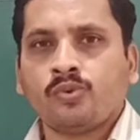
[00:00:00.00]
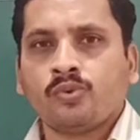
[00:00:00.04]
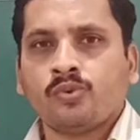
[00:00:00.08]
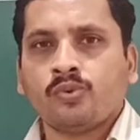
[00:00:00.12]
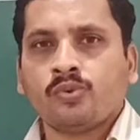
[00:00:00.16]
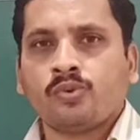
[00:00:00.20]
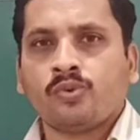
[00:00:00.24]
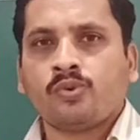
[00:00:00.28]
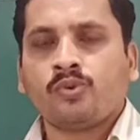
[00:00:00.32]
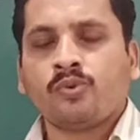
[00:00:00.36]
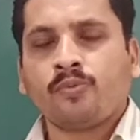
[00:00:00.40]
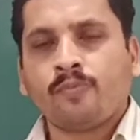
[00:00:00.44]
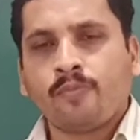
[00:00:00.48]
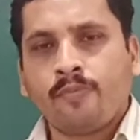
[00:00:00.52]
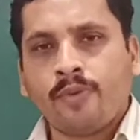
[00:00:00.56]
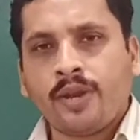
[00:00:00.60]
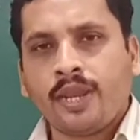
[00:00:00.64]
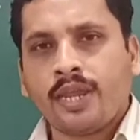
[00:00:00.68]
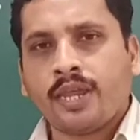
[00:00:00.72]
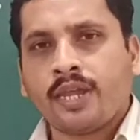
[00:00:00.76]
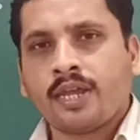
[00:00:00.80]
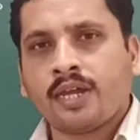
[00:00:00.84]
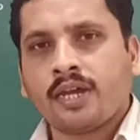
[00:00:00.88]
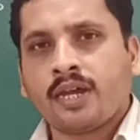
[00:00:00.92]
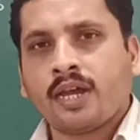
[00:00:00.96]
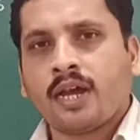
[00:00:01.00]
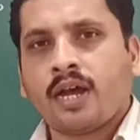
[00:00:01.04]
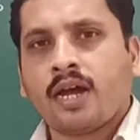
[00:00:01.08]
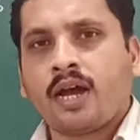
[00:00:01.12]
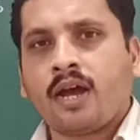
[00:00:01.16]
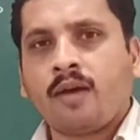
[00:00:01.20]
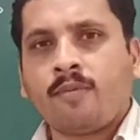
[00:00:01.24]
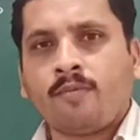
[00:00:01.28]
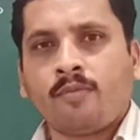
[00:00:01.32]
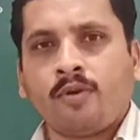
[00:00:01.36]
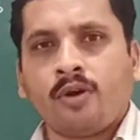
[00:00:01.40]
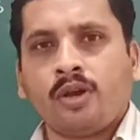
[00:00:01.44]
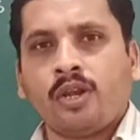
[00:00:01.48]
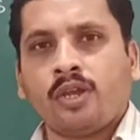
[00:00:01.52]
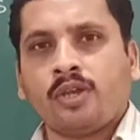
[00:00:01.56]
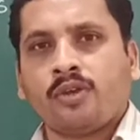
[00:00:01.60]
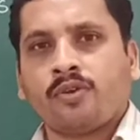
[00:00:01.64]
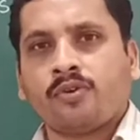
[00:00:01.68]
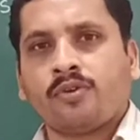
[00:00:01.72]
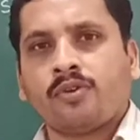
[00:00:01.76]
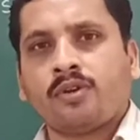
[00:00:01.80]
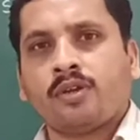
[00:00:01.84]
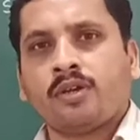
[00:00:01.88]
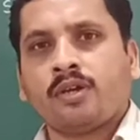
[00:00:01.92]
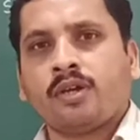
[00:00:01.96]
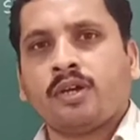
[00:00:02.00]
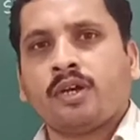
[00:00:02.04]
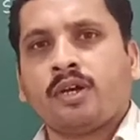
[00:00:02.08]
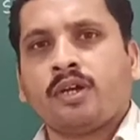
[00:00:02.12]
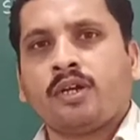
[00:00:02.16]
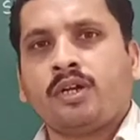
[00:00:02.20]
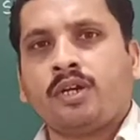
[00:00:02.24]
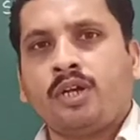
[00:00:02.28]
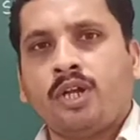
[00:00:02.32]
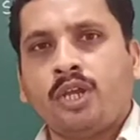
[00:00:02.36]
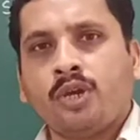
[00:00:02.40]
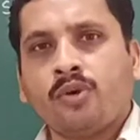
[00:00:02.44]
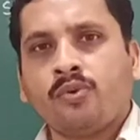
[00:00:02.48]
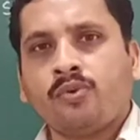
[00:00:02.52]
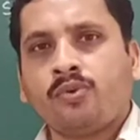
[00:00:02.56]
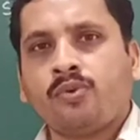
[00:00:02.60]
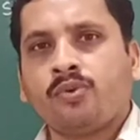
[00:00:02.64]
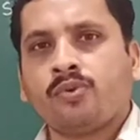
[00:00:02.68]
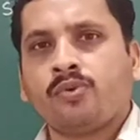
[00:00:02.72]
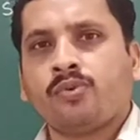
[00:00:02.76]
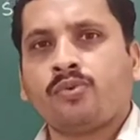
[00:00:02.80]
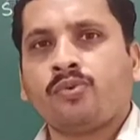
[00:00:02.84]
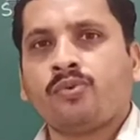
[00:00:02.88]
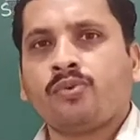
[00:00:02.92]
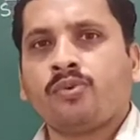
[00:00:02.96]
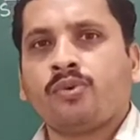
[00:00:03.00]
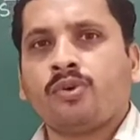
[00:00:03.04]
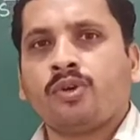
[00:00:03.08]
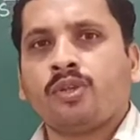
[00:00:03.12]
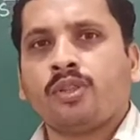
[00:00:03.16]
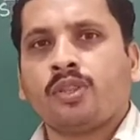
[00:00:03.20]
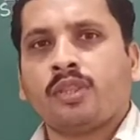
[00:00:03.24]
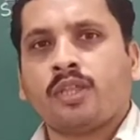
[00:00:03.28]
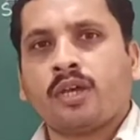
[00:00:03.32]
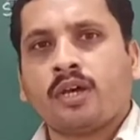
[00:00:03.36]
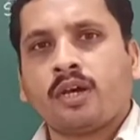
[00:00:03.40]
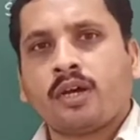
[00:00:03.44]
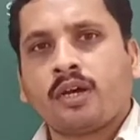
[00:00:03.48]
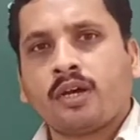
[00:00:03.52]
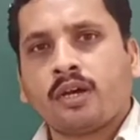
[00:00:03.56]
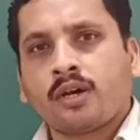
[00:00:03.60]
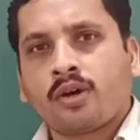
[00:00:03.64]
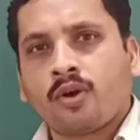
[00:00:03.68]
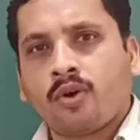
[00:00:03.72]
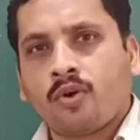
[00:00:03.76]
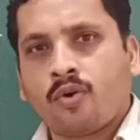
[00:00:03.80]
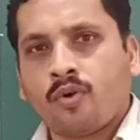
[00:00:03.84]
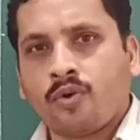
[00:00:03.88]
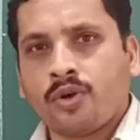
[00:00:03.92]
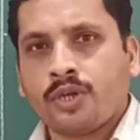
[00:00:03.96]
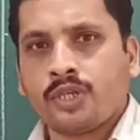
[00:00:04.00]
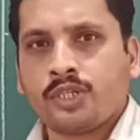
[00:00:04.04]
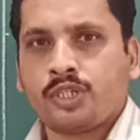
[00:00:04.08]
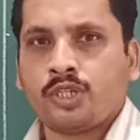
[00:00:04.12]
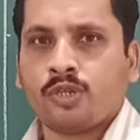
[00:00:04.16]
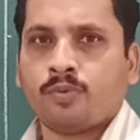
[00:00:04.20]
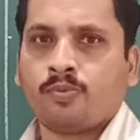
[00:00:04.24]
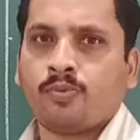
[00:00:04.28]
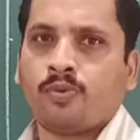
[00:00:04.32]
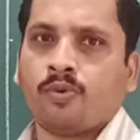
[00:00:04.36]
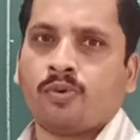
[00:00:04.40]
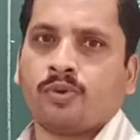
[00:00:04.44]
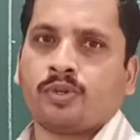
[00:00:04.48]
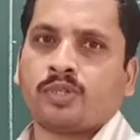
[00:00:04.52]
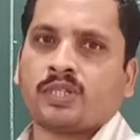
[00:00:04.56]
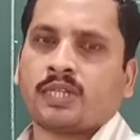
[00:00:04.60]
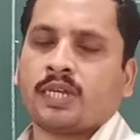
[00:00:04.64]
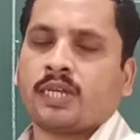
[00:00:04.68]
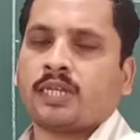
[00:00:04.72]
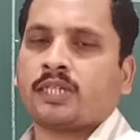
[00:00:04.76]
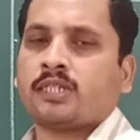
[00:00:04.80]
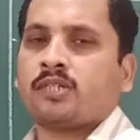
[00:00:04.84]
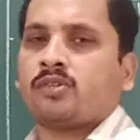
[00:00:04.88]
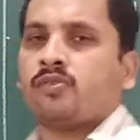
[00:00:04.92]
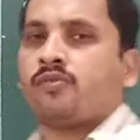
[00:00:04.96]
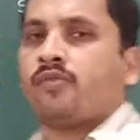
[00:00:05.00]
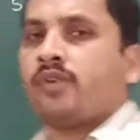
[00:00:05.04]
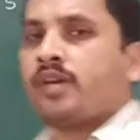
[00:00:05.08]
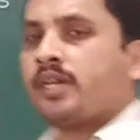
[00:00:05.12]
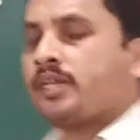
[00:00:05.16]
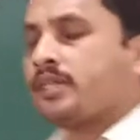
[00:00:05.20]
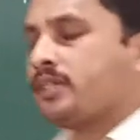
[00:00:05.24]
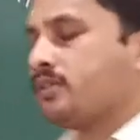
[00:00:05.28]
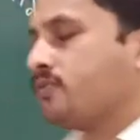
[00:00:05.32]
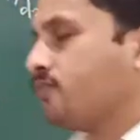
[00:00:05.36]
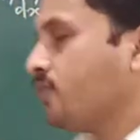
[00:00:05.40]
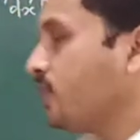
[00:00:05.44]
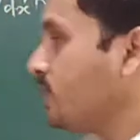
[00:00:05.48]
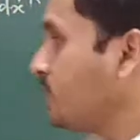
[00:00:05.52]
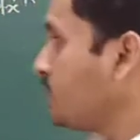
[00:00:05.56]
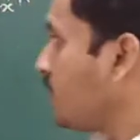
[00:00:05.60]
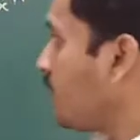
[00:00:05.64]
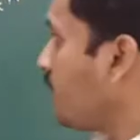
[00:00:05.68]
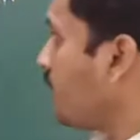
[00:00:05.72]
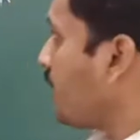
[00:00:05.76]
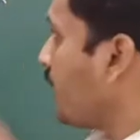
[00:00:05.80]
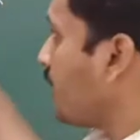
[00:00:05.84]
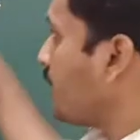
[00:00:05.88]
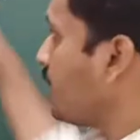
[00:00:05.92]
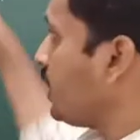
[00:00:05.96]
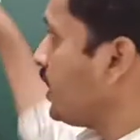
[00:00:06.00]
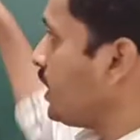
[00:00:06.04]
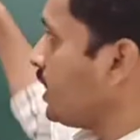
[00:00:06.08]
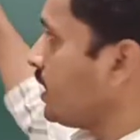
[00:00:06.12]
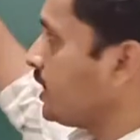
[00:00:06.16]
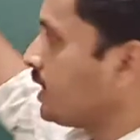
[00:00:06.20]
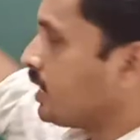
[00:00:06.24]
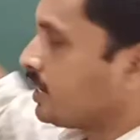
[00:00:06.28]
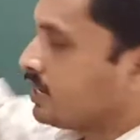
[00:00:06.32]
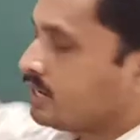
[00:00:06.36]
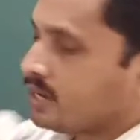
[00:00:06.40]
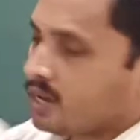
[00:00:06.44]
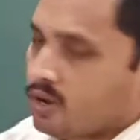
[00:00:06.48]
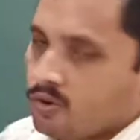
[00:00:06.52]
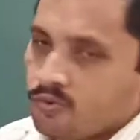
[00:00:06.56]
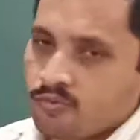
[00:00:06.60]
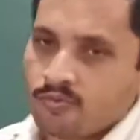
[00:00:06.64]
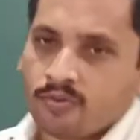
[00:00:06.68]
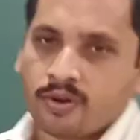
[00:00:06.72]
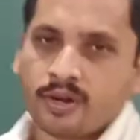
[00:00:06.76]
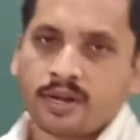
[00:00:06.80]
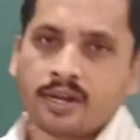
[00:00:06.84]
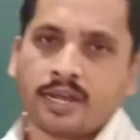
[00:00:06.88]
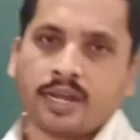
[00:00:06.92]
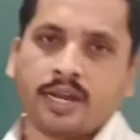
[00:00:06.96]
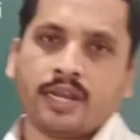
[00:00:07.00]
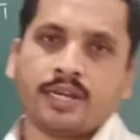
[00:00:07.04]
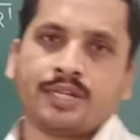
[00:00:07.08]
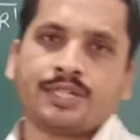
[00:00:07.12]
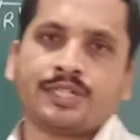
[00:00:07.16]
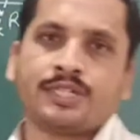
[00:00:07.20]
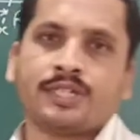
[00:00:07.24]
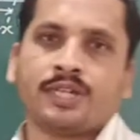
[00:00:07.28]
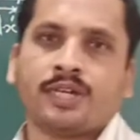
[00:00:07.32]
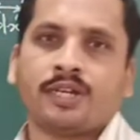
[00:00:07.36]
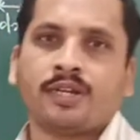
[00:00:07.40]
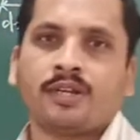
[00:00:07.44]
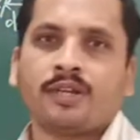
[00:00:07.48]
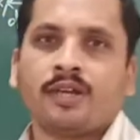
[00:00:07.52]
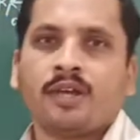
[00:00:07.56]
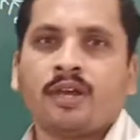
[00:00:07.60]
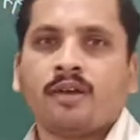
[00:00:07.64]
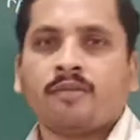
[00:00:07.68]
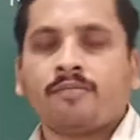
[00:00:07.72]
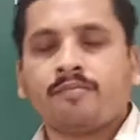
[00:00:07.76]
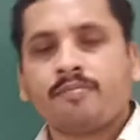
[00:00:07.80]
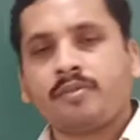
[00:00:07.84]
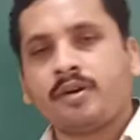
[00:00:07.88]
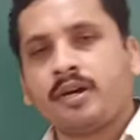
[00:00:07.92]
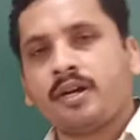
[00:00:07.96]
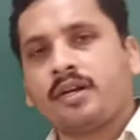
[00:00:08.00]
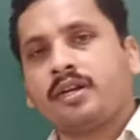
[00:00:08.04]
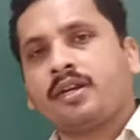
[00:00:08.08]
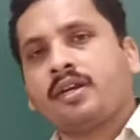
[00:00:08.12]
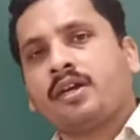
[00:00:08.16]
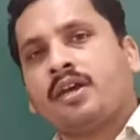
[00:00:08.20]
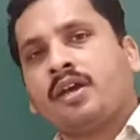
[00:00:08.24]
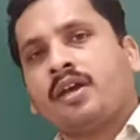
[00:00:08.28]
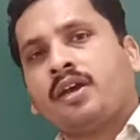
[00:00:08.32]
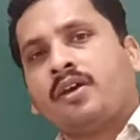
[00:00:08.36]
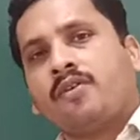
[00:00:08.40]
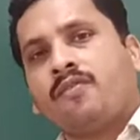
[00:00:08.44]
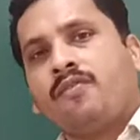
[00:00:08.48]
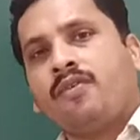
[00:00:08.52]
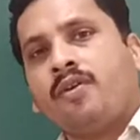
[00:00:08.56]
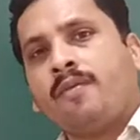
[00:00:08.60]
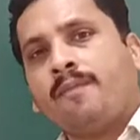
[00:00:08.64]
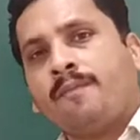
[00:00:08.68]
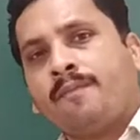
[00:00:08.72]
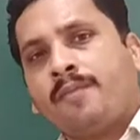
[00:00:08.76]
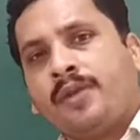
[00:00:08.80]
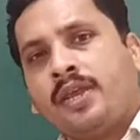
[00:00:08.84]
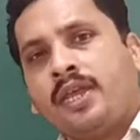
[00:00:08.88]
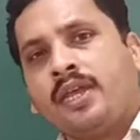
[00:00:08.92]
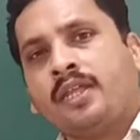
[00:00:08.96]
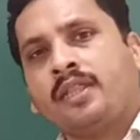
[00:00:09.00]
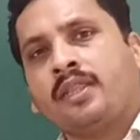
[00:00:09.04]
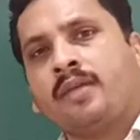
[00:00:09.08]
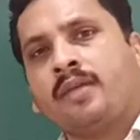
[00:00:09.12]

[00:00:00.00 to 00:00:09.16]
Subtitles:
to bring a molecule due to the cohesive forces which are acting in a downward direction, but we bring the